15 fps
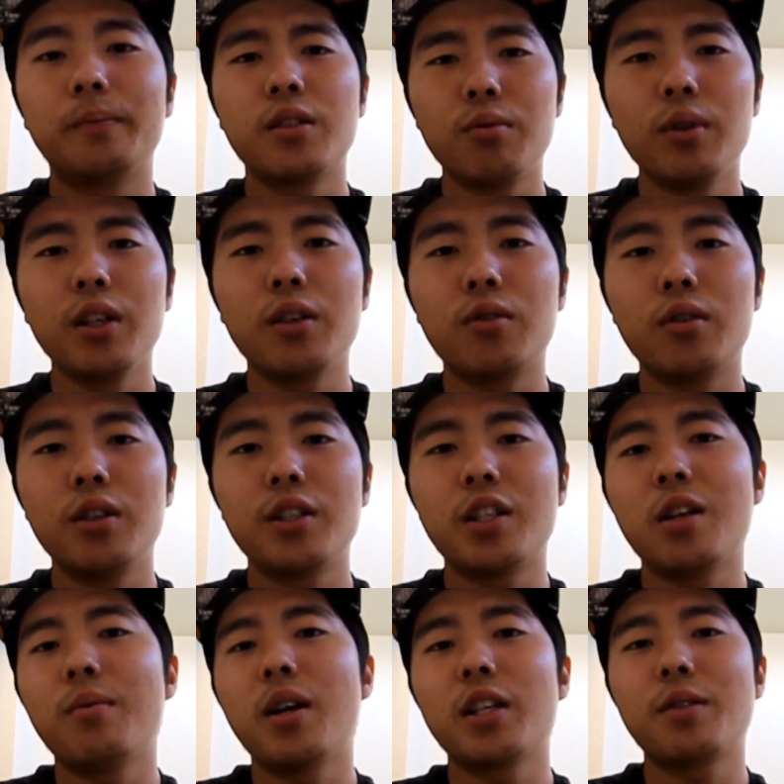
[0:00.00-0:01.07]
It's really cool to
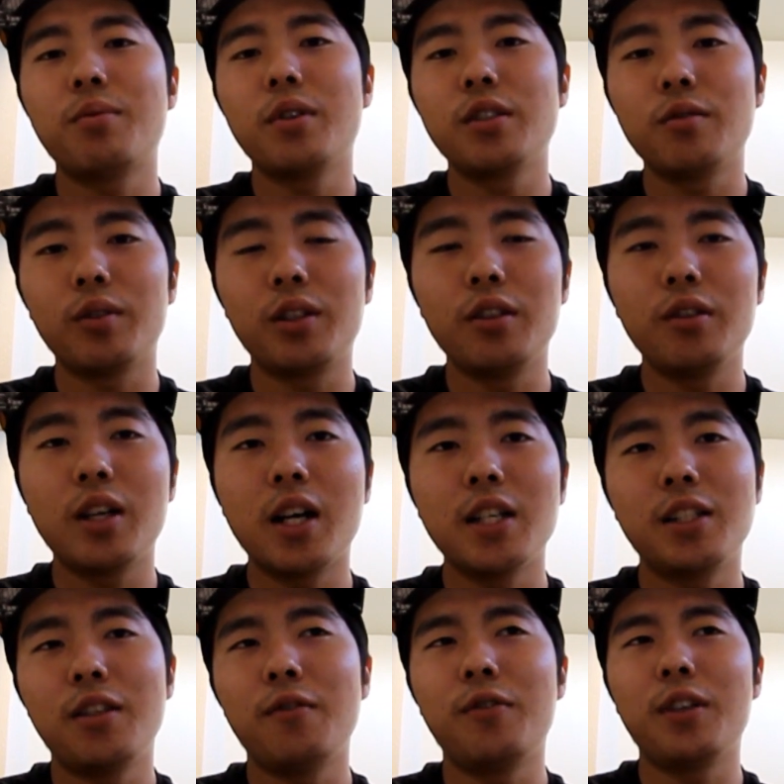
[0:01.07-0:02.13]
share my experience with you
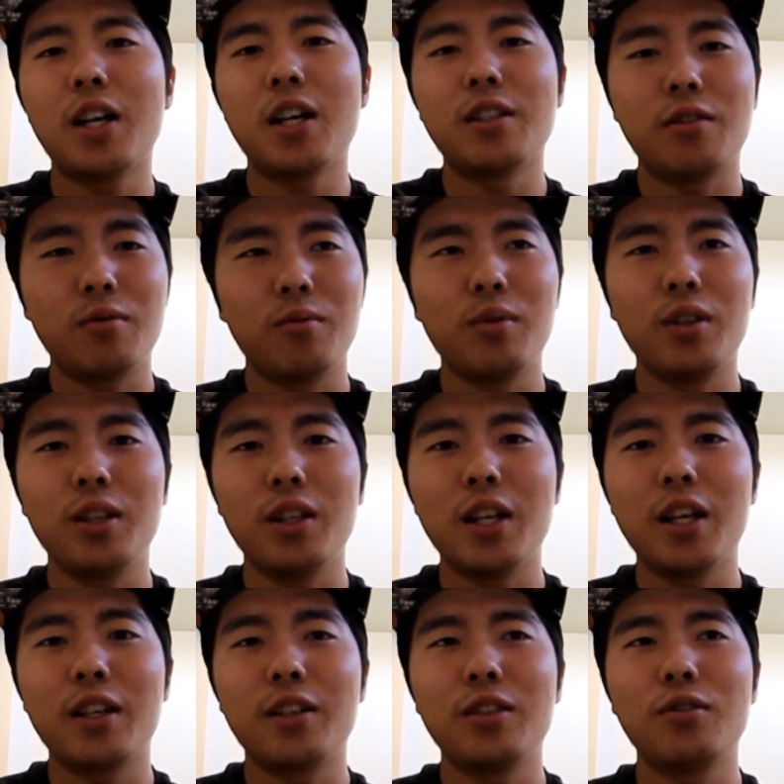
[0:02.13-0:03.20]
guys if you guys really
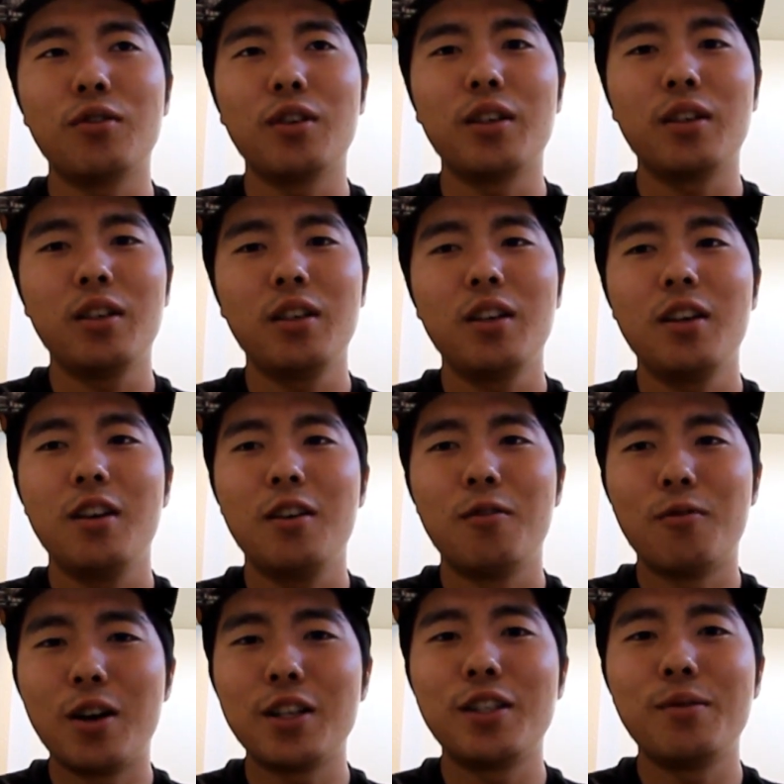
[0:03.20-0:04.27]
like enjoying
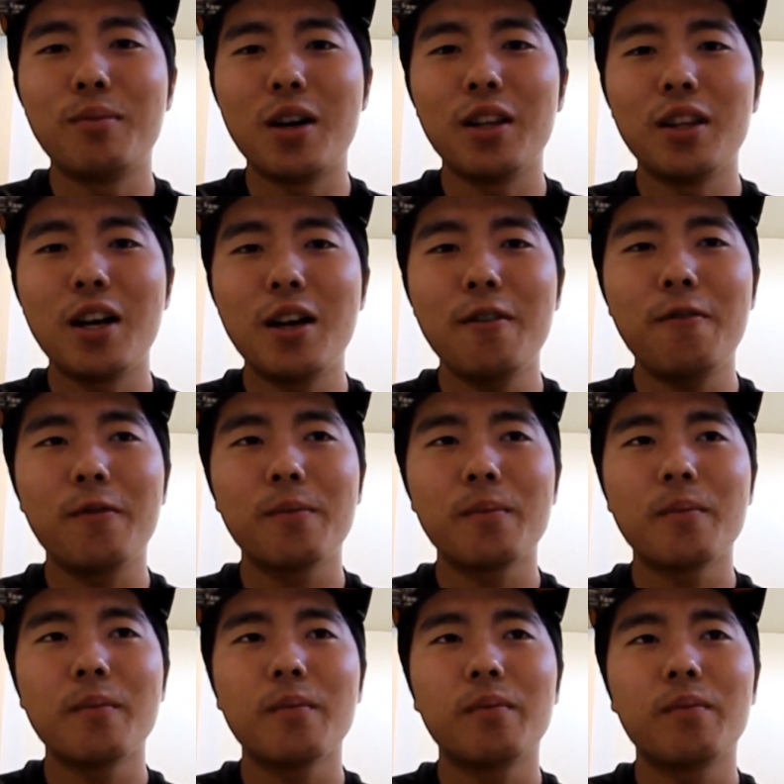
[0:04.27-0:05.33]
watching my life.
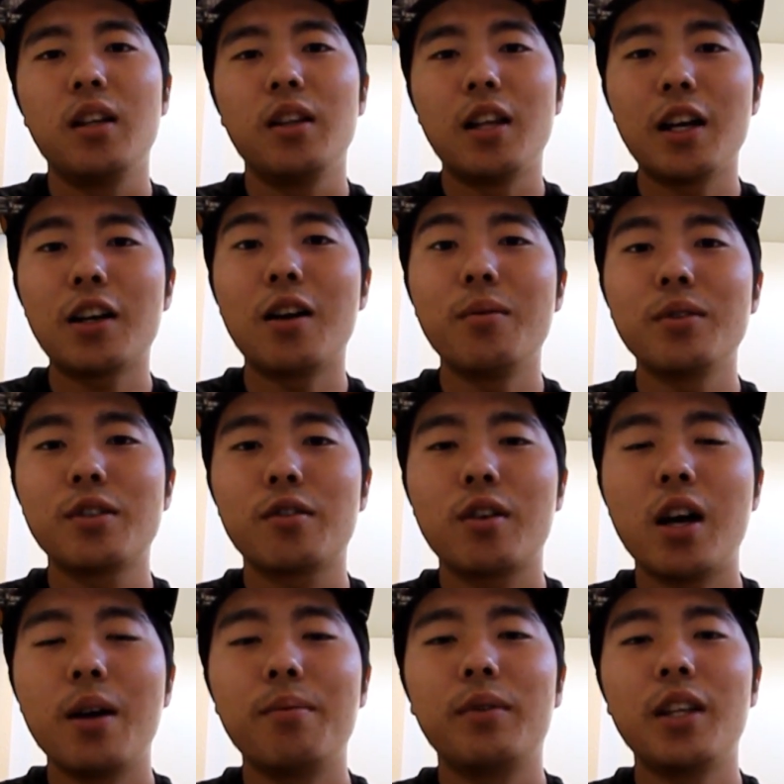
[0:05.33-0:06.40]
Like, comment,
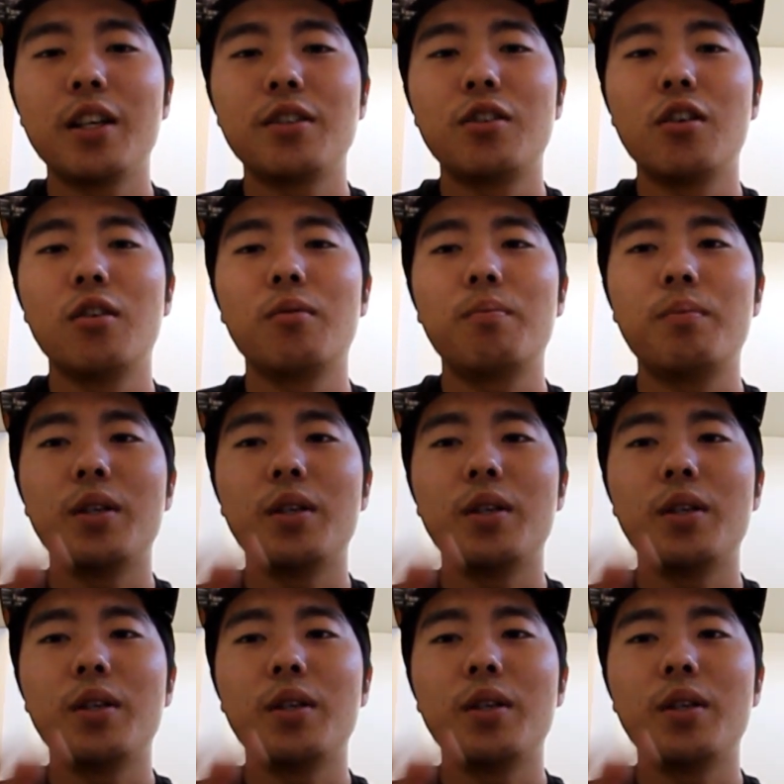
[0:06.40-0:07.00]
subscribe. Thanks, Joe.